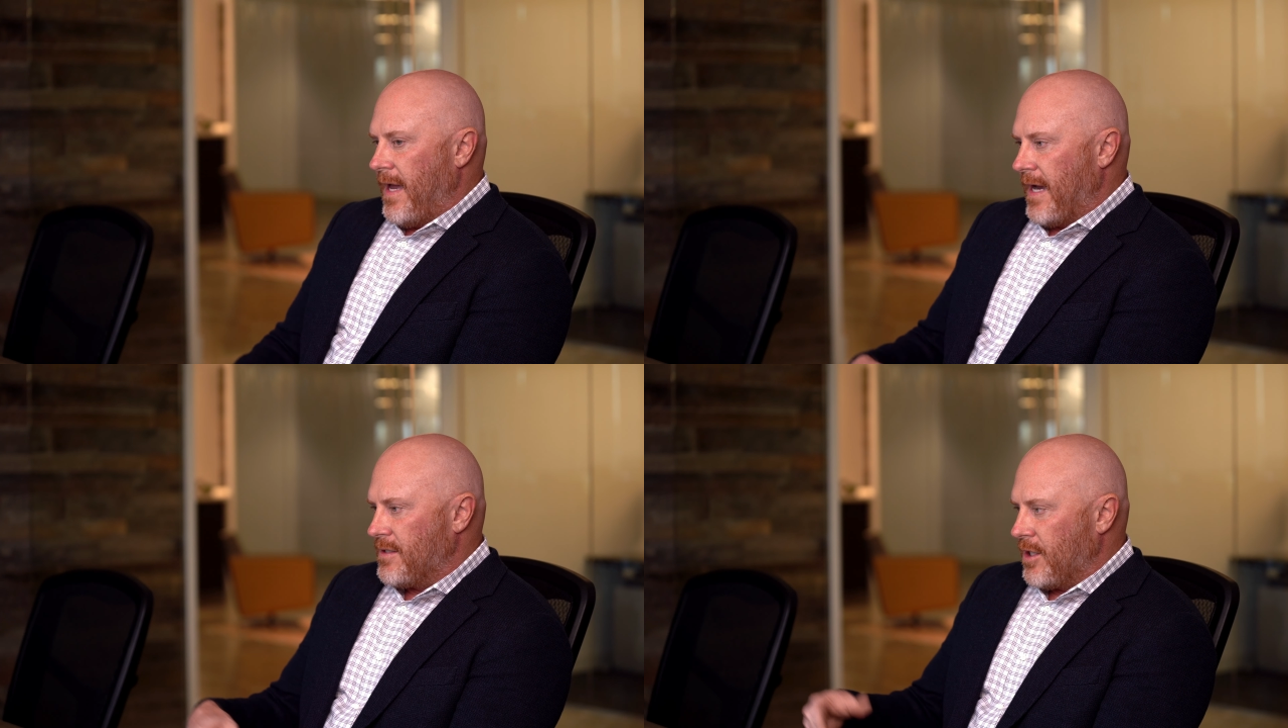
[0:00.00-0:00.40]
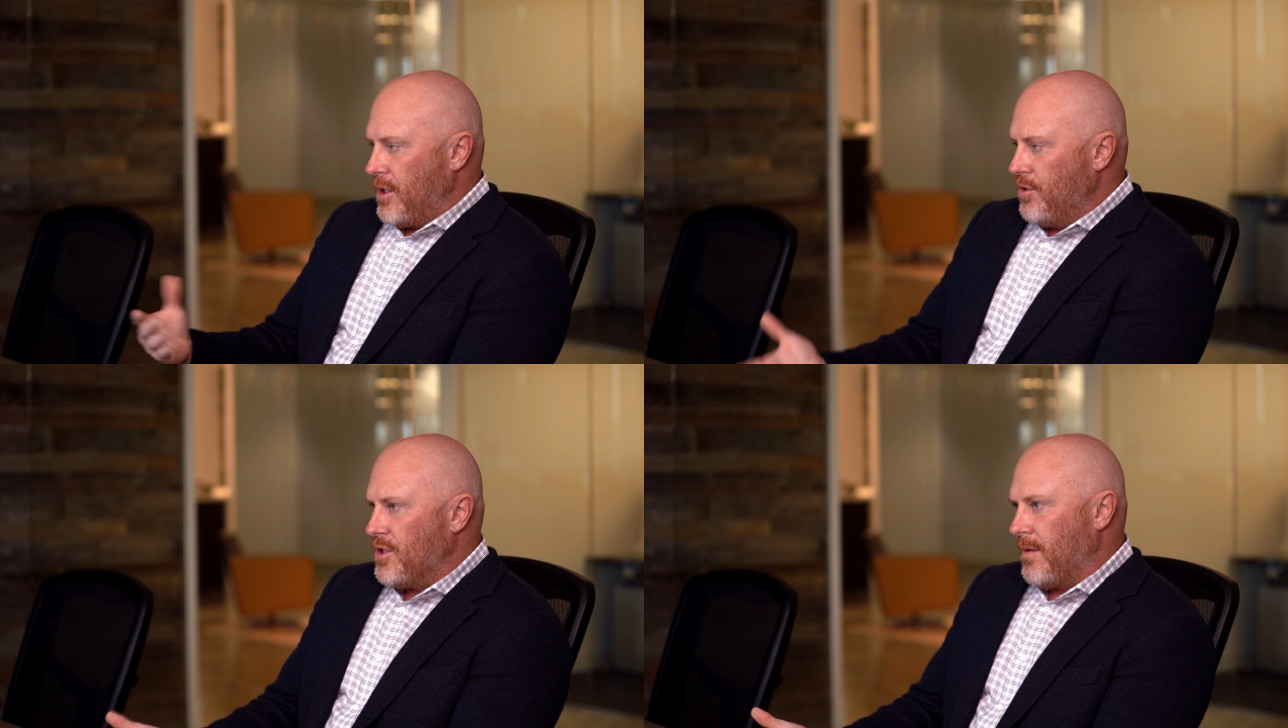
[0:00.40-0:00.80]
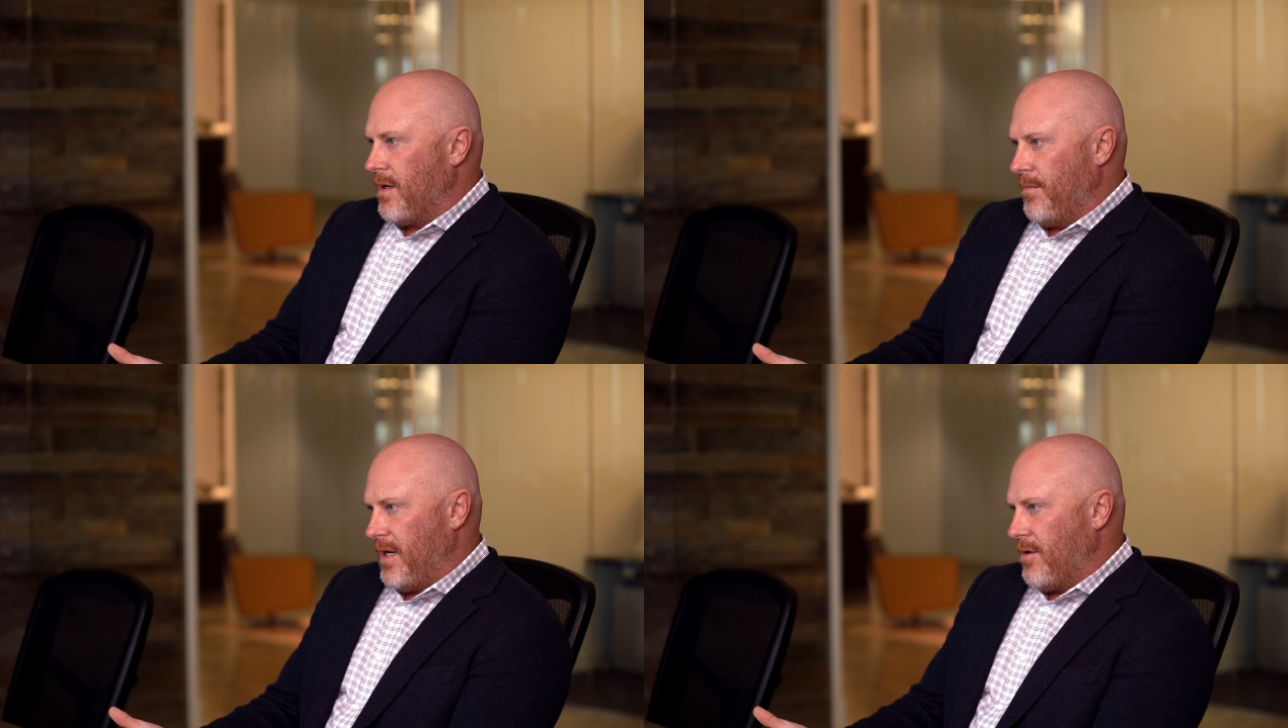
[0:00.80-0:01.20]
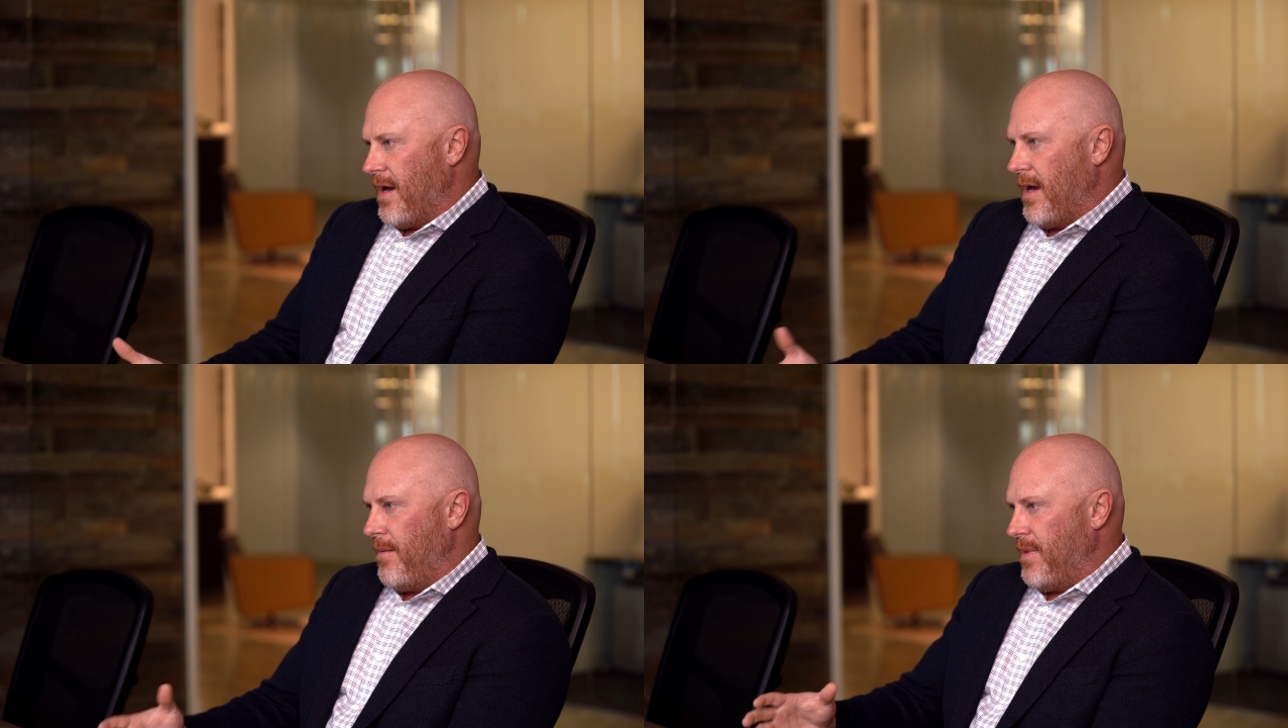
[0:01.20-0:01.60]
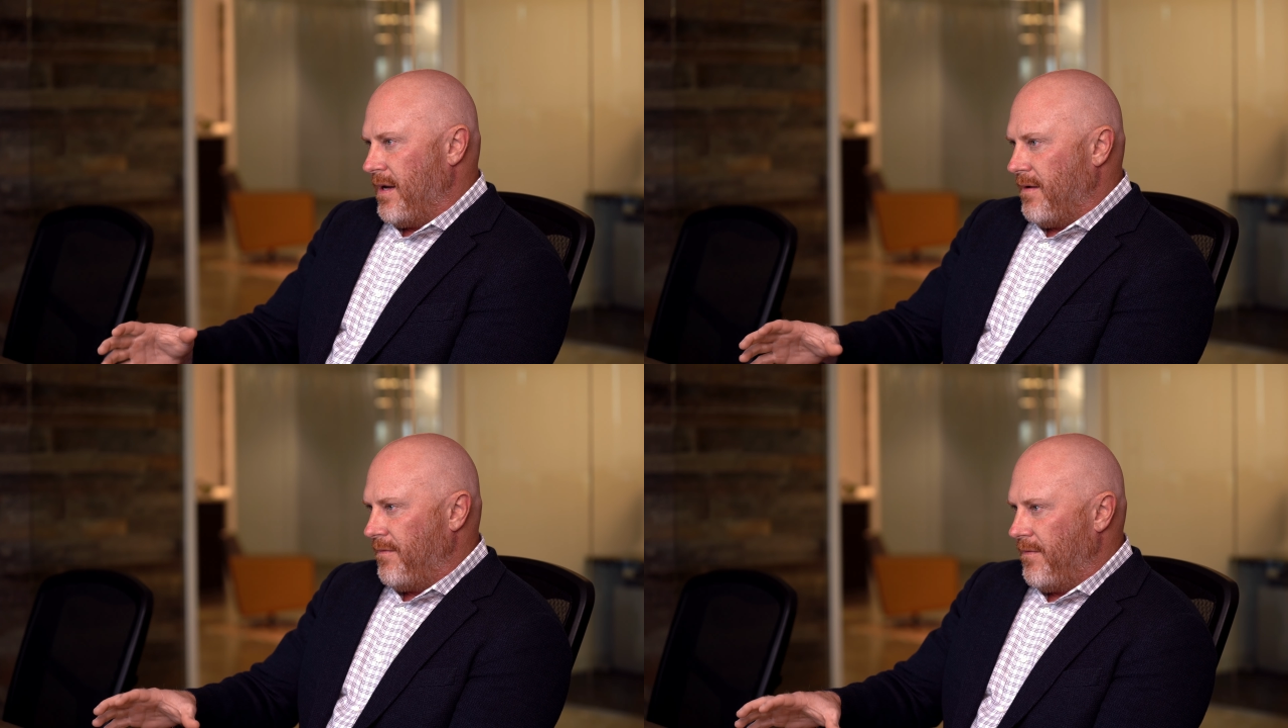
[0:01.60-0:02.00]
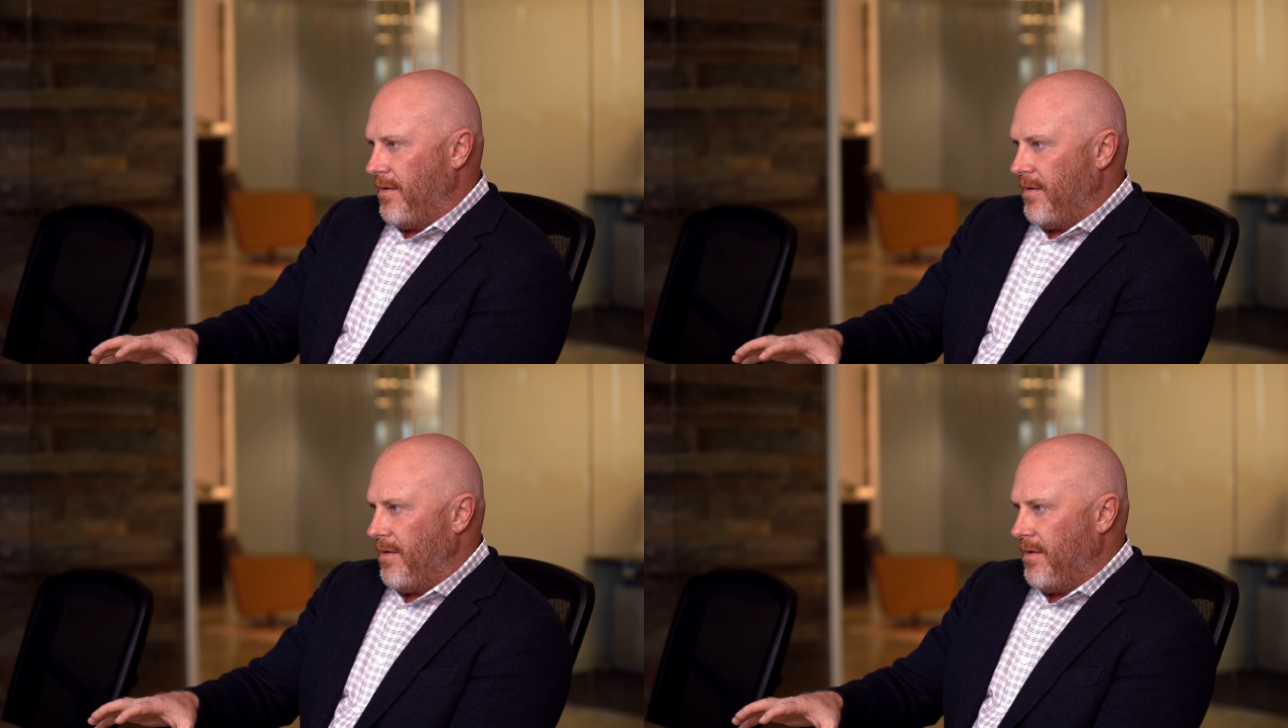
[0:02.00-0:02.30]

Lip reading: Execution can be great, but if